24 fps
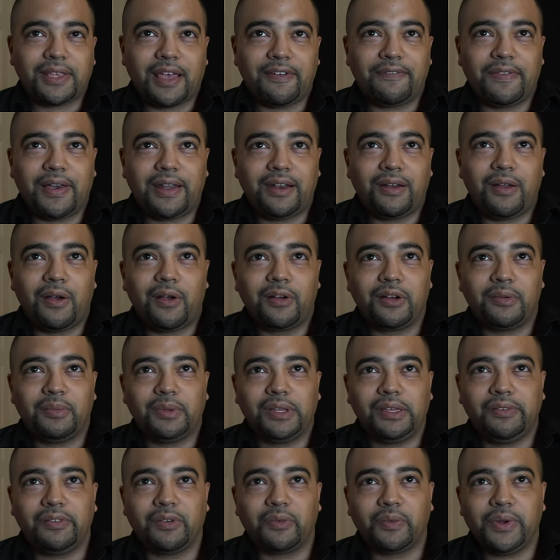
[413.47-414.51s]
I find it hard to
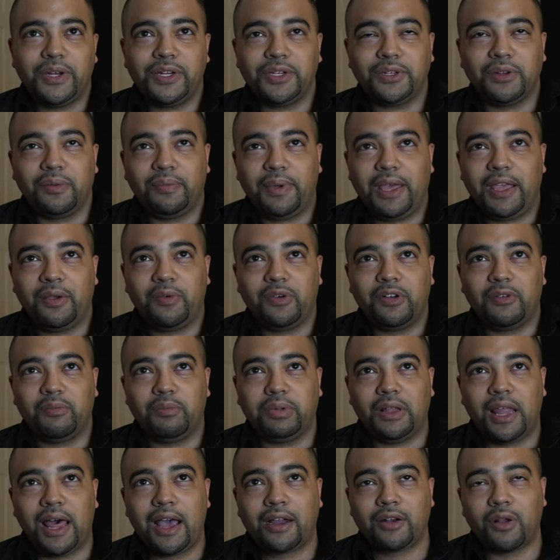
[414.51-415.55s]
believe a regional bank would have
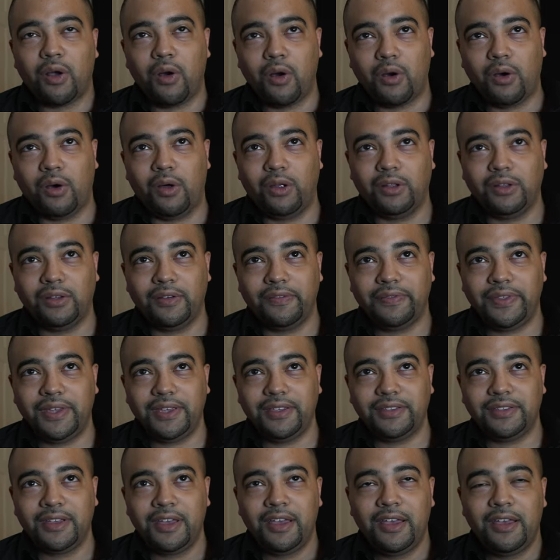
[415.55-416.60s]
blocked all of
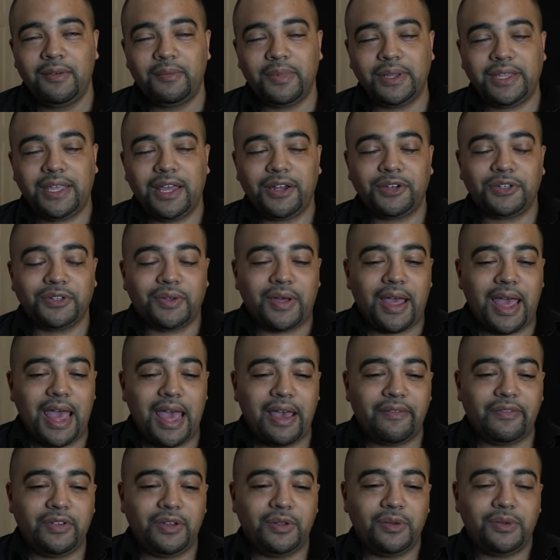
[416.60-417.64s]
these potential
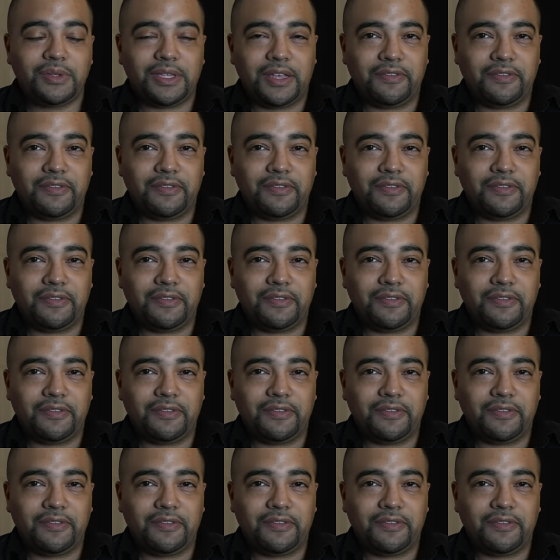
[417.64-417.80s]
avenues,